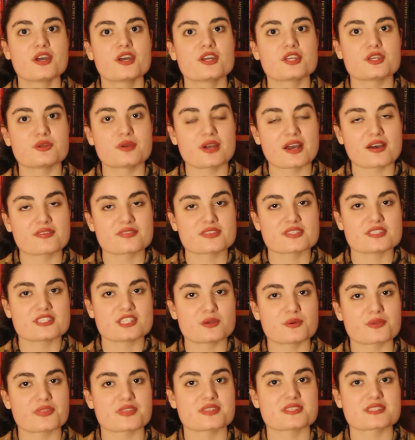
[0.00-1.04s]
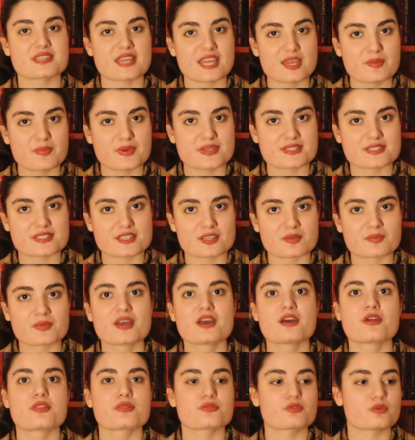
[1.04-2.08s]
You have to deal with escapism
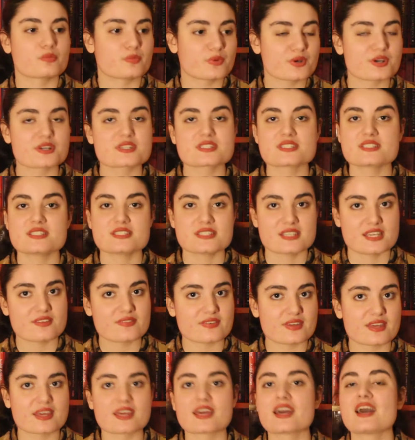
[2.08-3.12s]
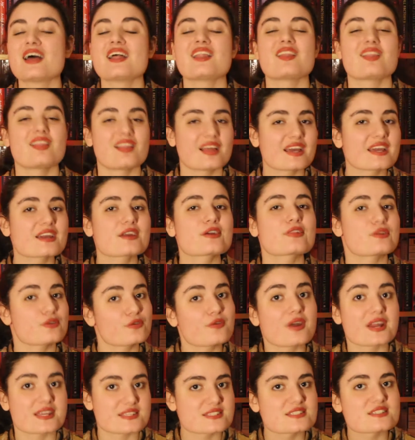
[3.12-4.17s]
through books and TV like the
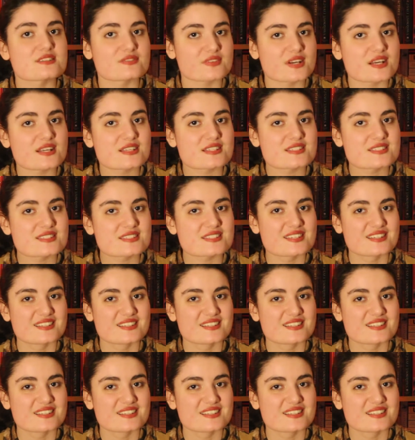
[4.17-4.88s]
rest of us.